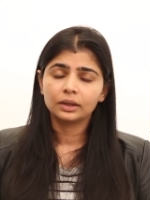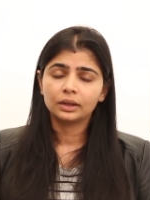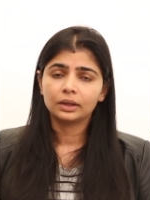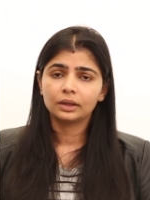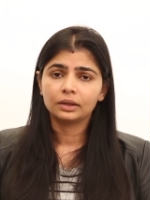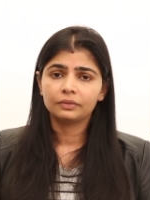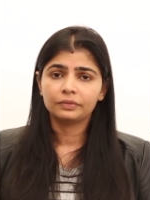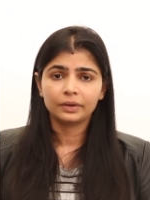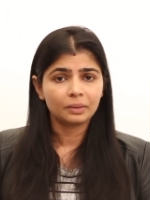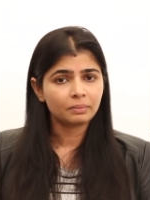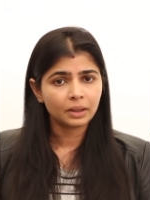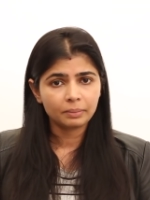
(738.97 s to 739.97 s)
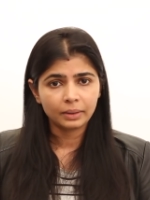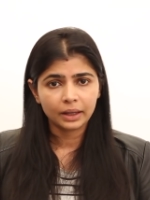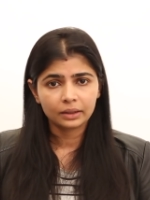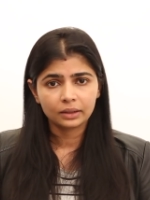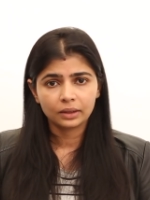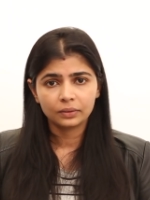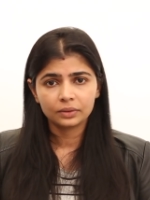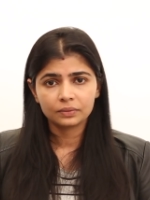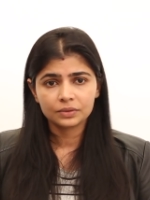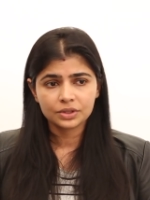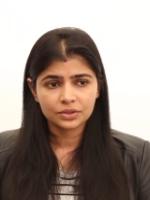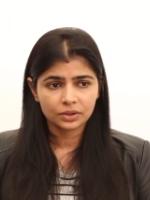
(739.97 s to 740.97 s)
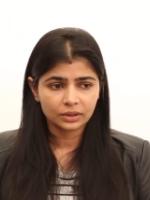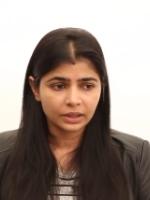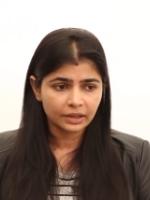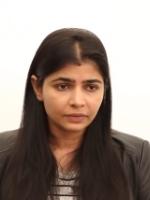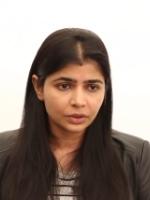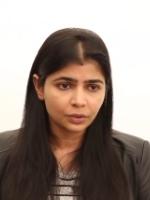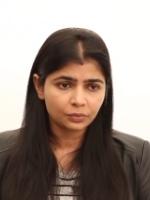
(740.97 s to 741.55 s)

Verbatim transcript: uh, from my bank account which is on the 11th